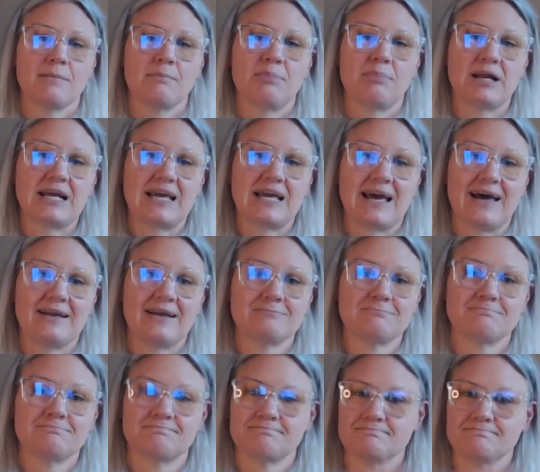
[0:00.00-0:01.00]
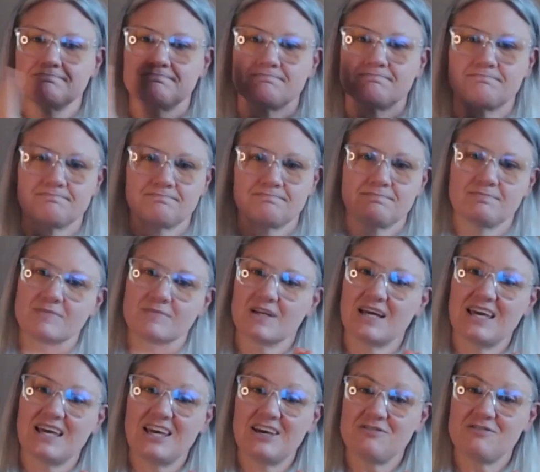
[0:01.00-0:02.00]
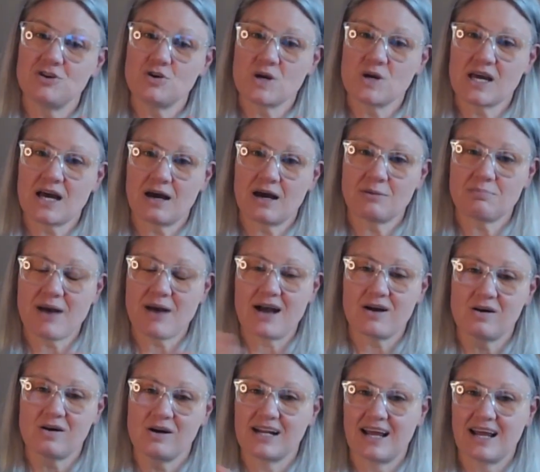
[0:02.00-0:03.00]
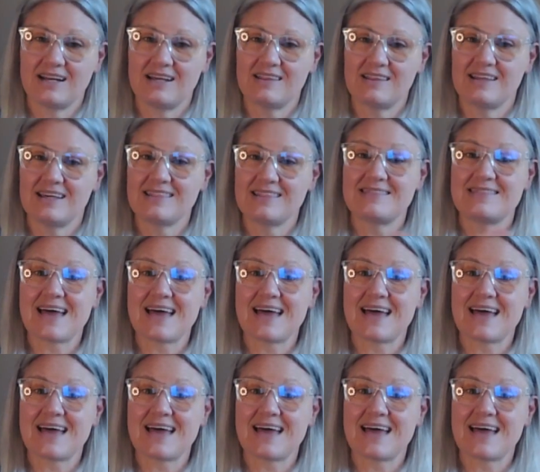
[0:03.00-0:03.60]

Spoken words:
But again, if you can cut back on anything,